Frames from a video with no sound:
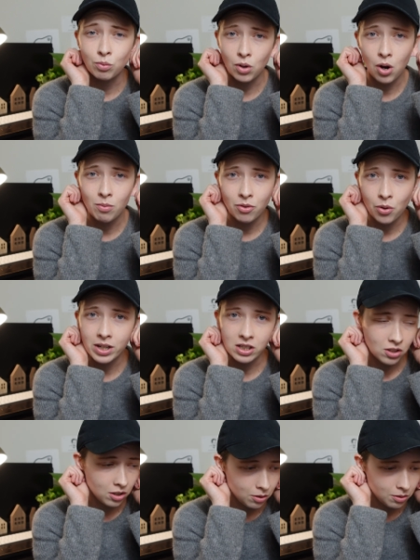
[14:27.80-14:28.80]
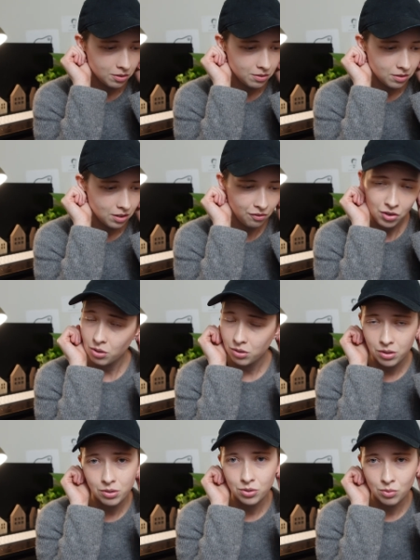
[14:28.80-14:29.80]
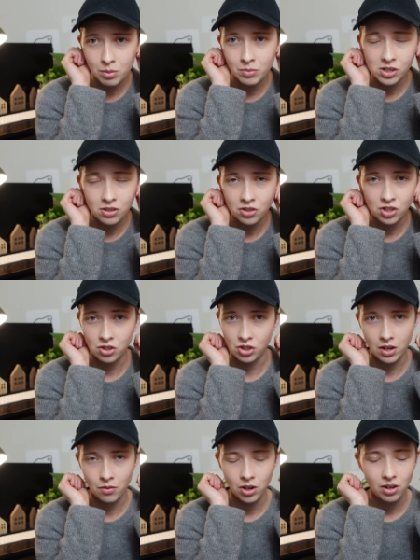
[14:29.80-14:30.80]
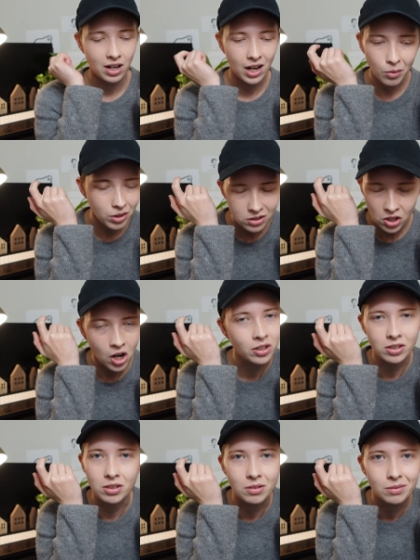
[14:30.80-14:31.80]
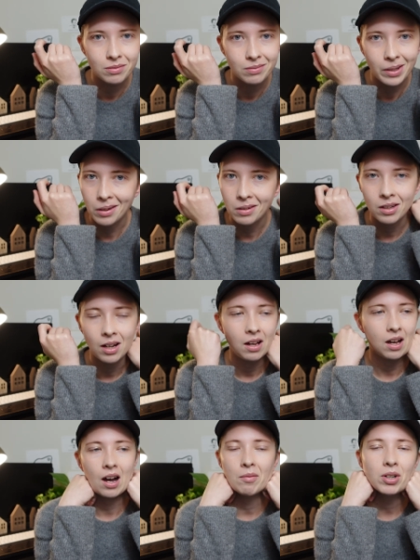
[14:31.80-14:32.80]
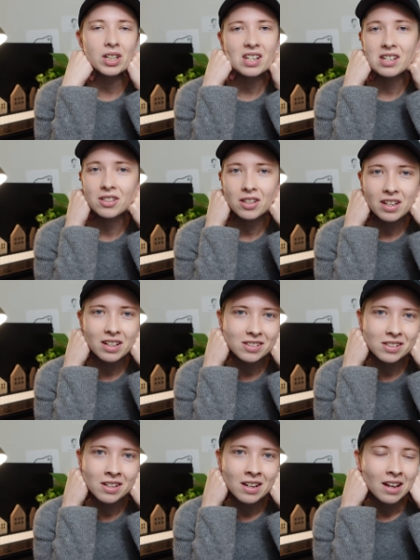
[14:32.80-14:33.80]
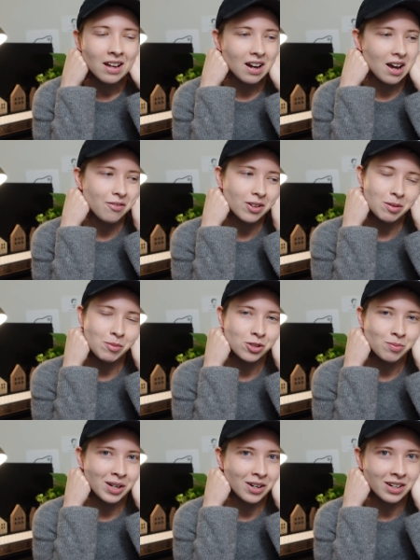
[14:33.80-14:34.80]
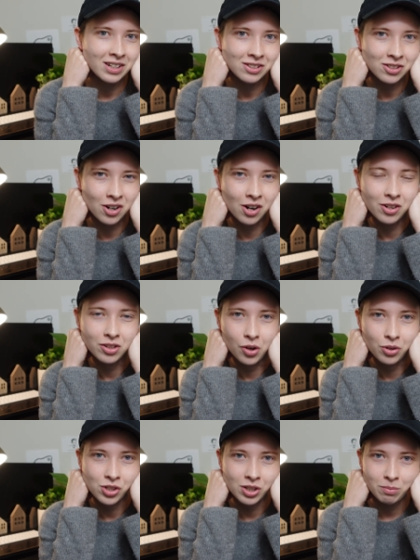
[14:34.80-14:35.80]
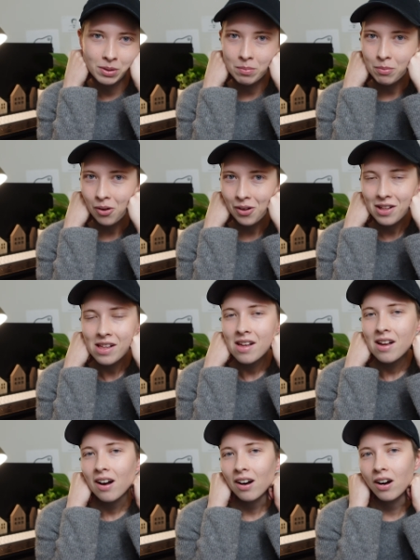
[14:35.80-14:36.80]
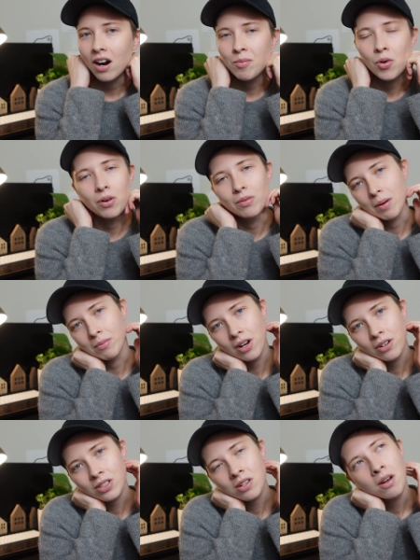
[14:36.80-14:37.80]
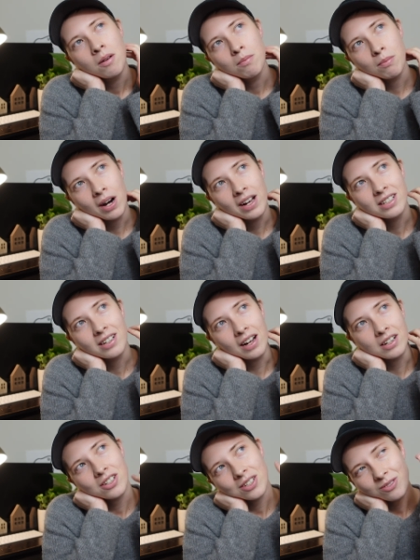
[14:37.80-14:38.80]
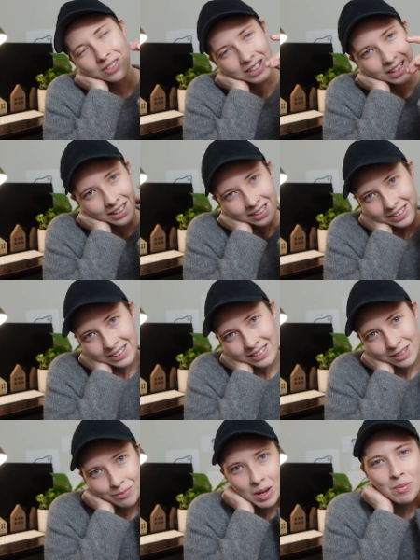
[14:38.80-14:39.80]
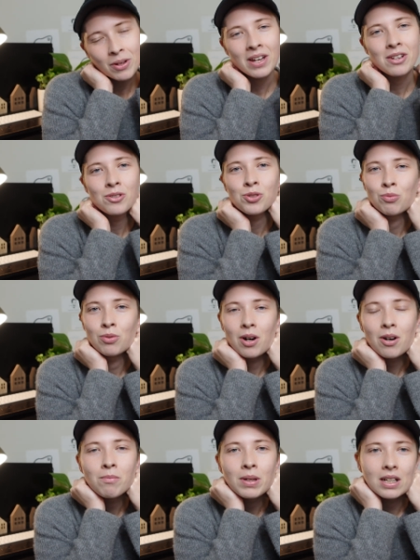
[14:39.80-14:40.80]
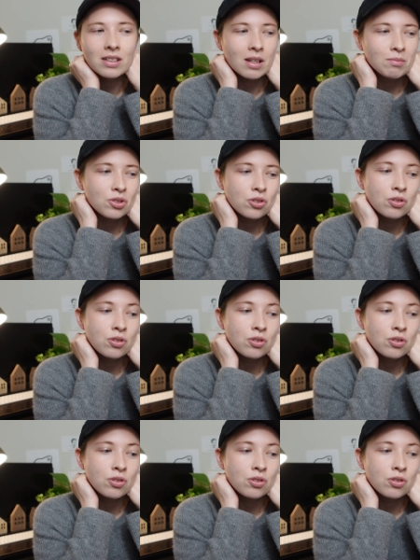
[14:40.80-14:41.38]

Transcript: Roam42, if you use Roam Research in general, I want to talk to you. Like, I'm really into this. I feel like most of my audience are Notion people or RemNote, but I just want to like get some people that use Roam because I've